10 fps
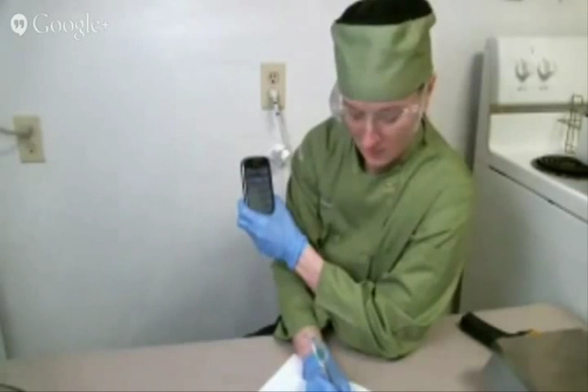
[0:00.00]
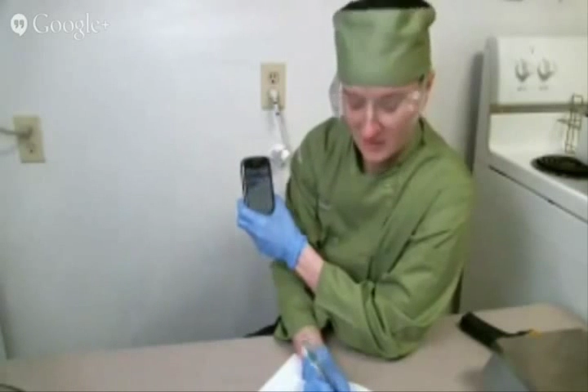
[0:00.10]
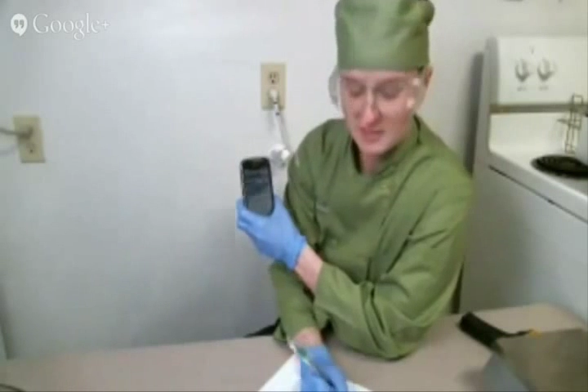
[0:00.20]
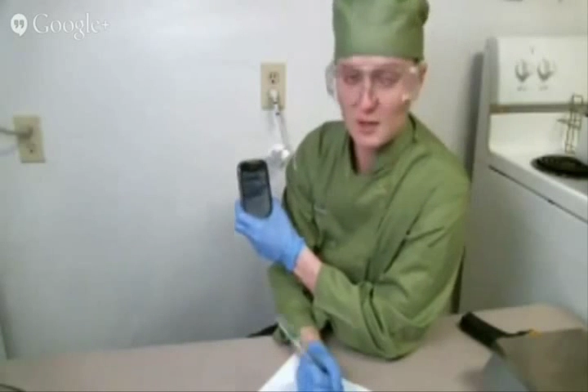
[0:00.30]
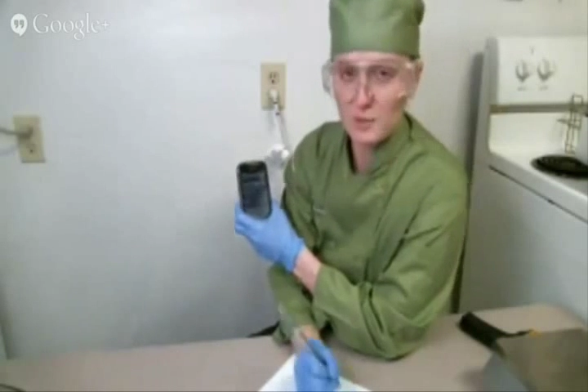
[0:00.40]

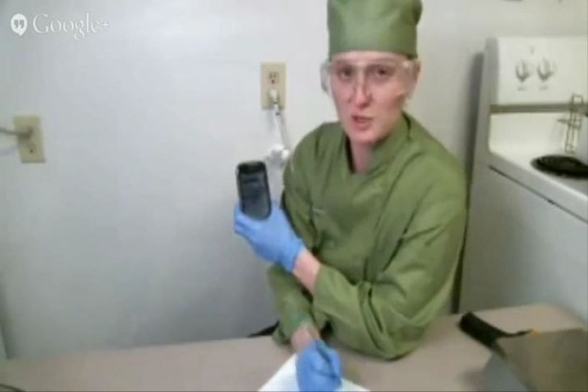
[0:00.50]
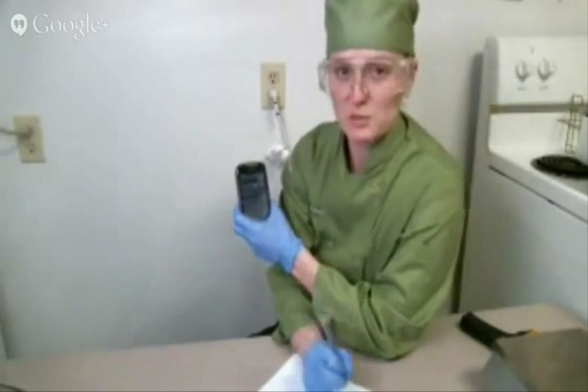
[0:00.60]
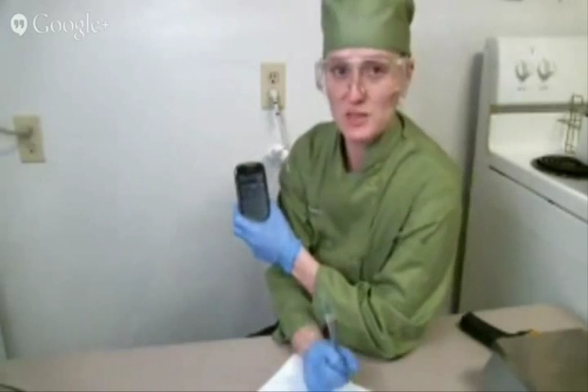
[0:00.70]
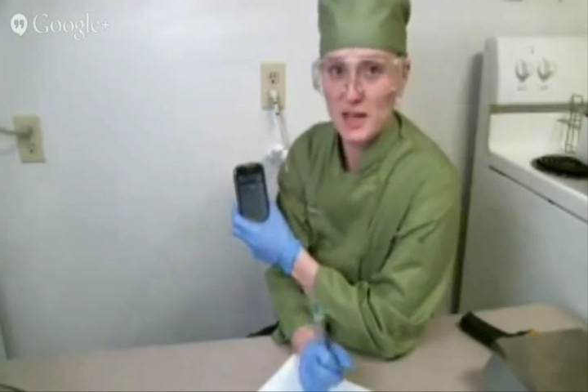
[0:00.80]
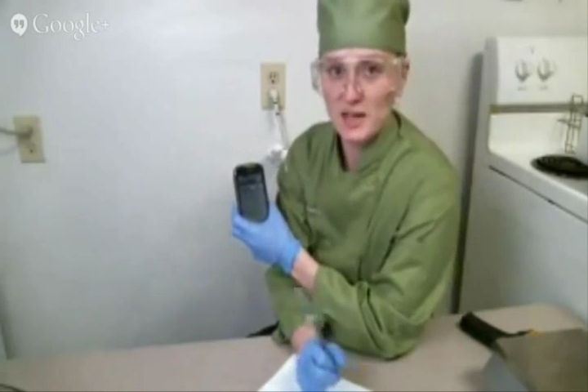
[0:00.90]
because that's
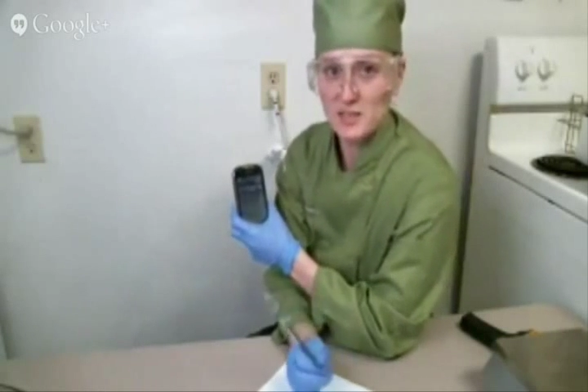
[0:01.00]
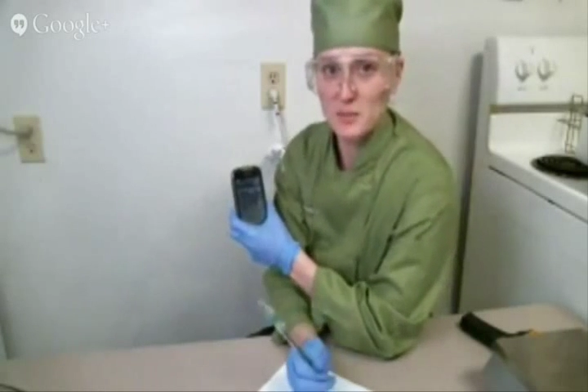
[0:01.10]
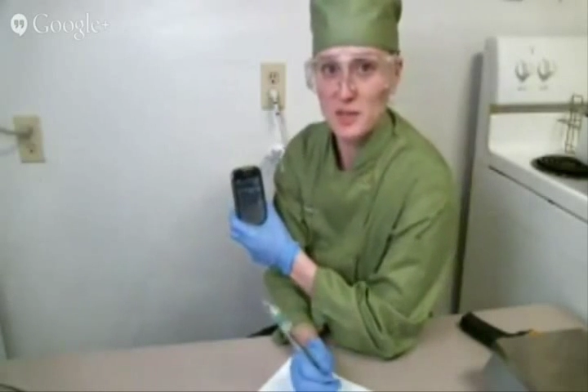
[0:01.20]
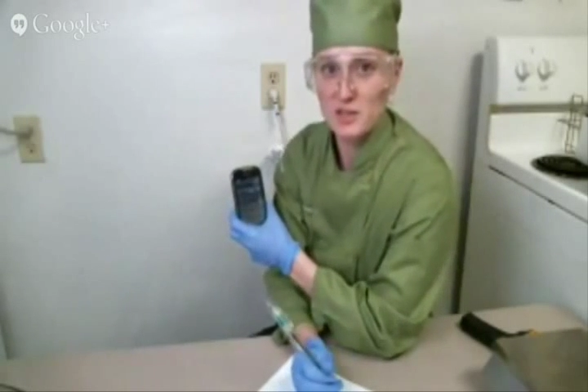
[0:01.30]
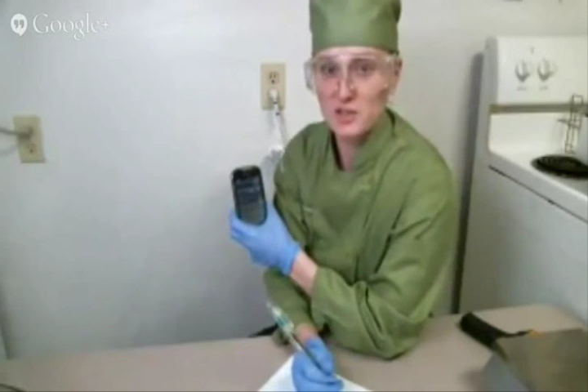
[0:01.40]
how much
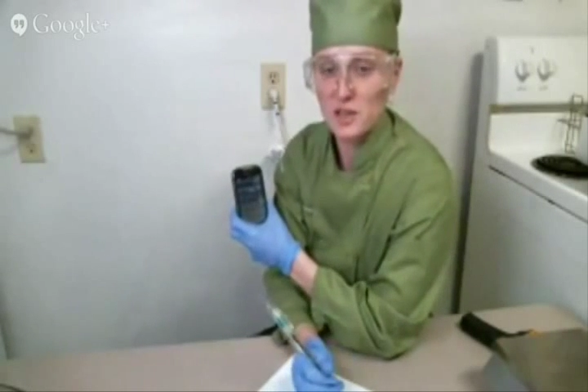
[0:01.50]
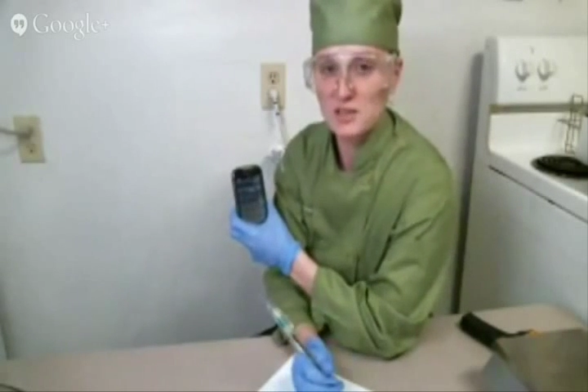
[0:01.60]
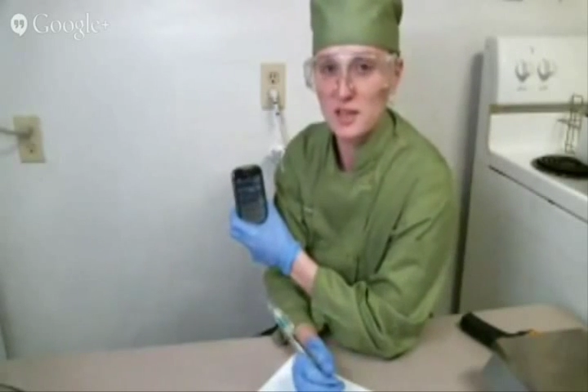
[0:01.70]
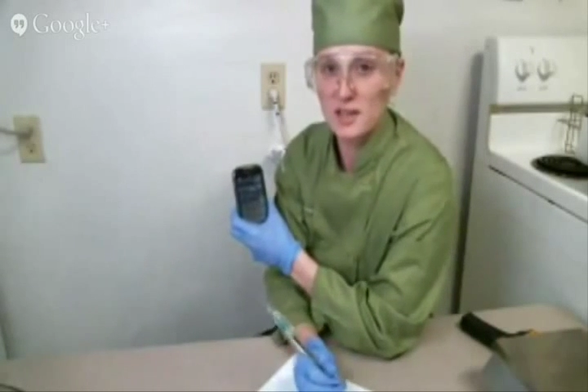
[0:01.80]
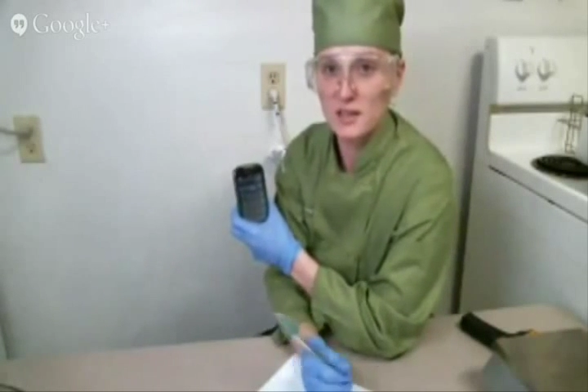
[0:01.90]
potassium
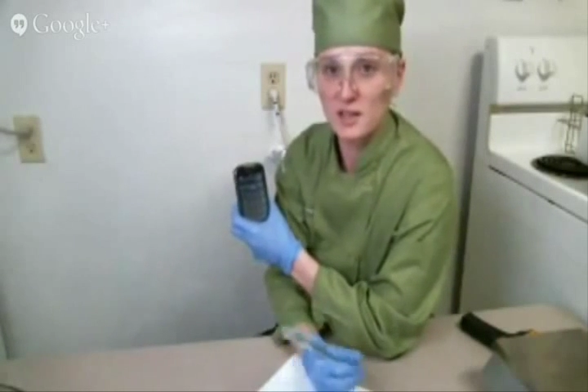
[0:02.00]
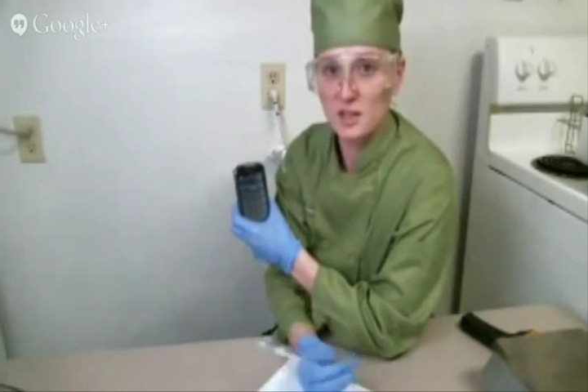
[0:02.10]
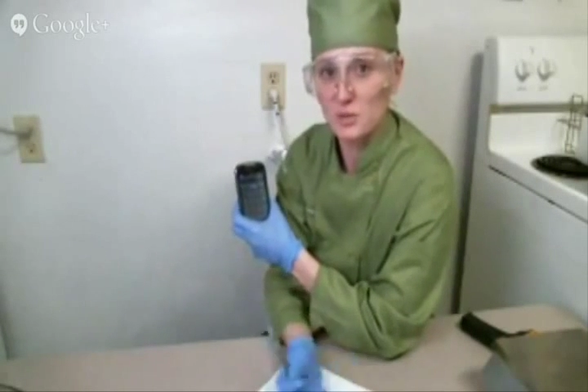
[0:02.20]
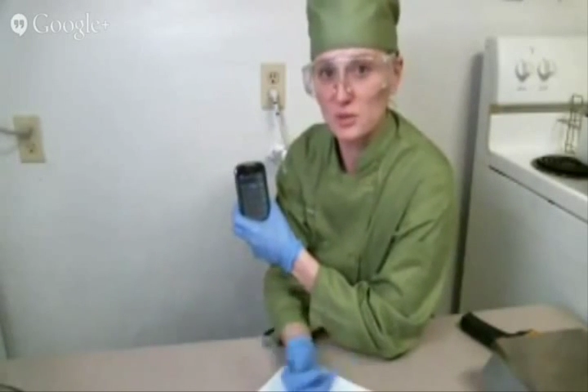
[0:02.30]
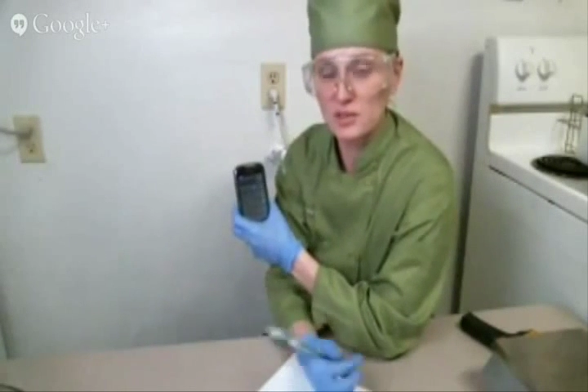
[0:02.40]

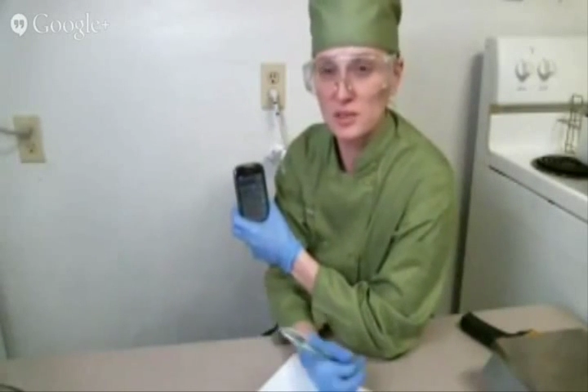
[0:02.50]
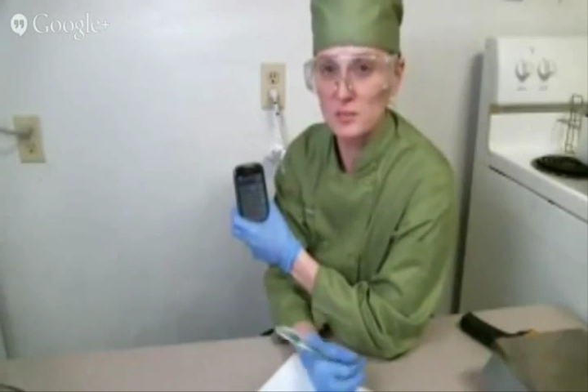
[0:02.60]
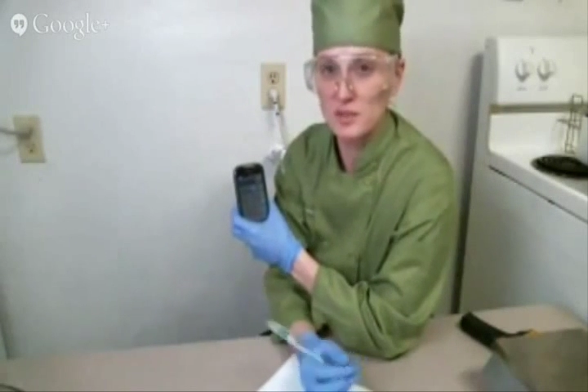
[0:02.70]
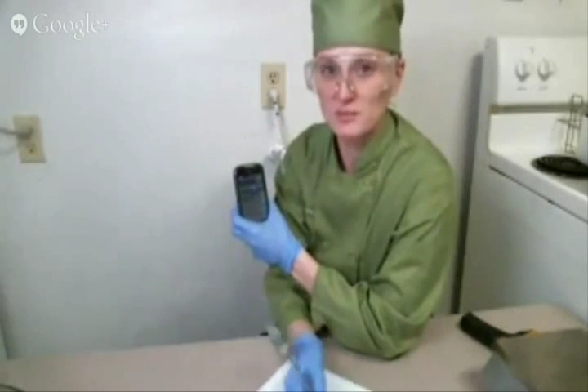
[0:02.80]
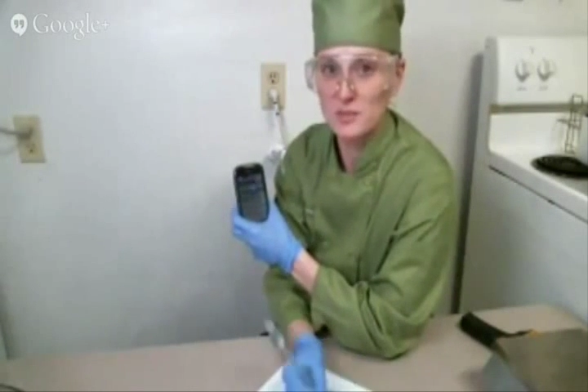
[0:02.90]
hydroxide that you would need.